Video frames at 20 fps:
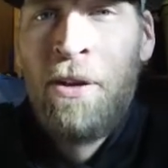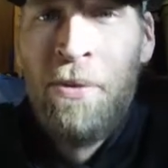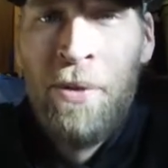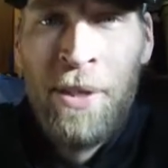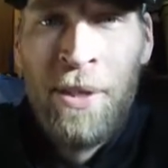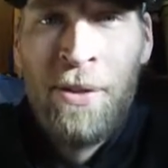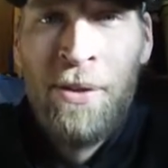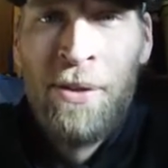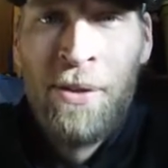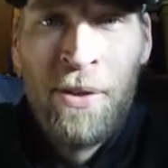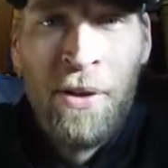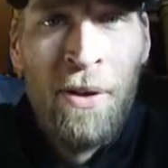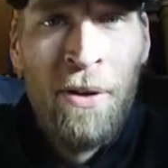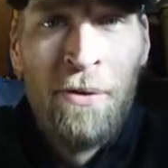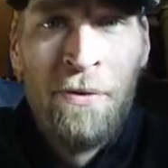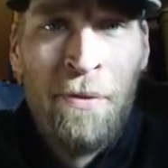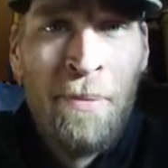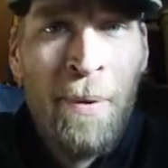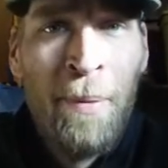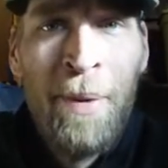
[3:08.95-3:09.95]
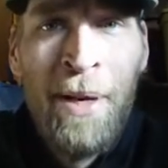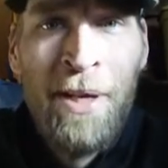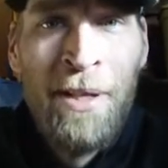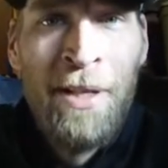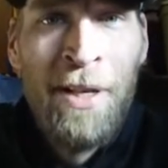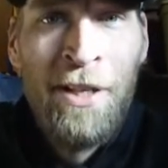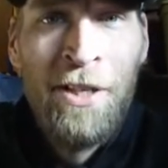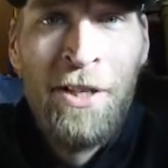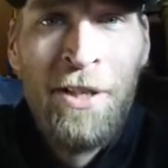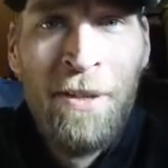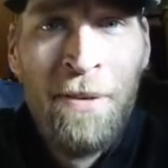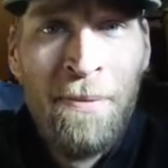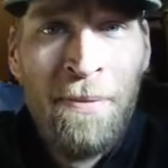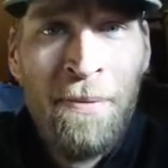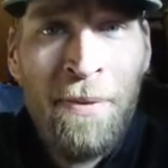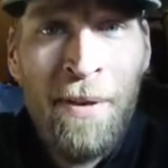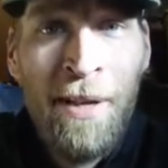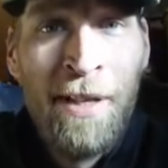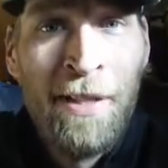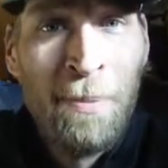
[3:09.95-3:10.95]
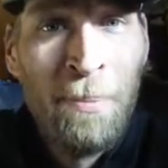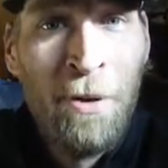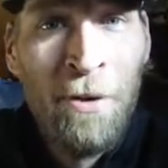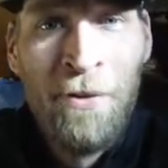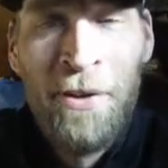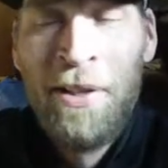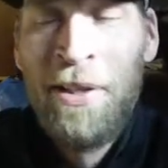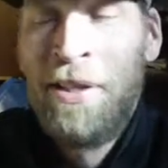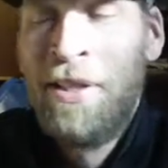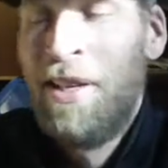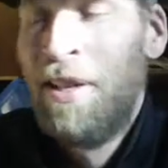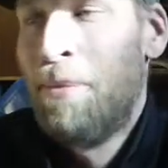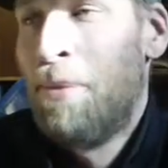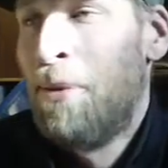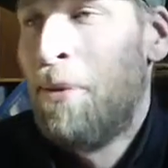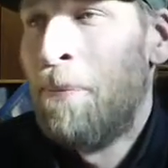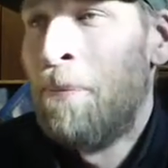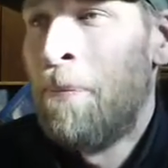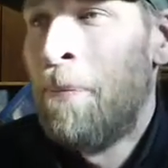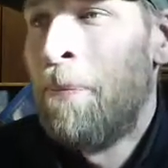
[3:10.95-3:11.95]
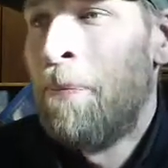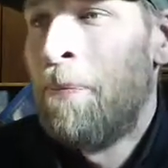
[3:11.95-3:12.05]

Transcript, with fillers: crystal skull for my meditation. That's a perfect example.